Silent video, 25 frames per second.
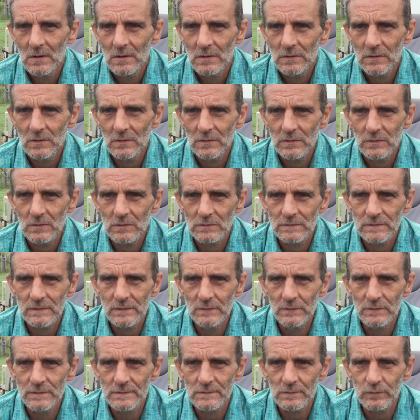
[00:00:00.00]
You're
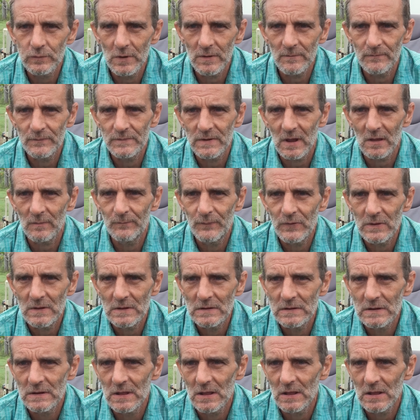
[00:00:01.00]
too swept up
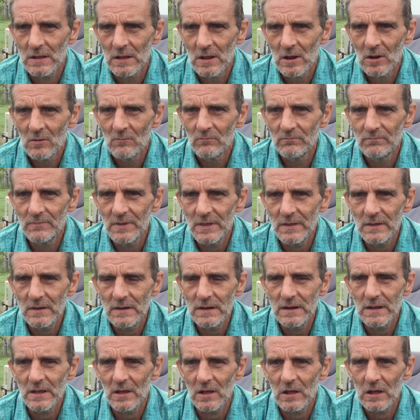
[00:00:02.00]
in the
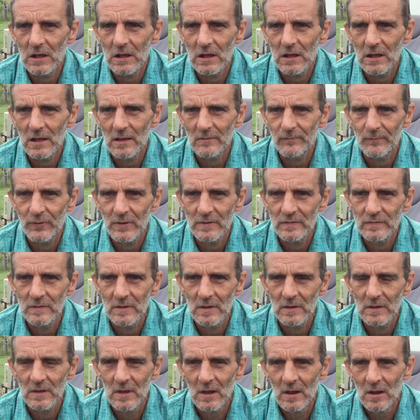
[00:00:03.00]
media hype and
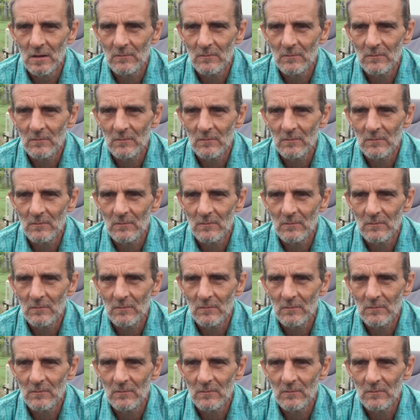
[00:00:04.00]
the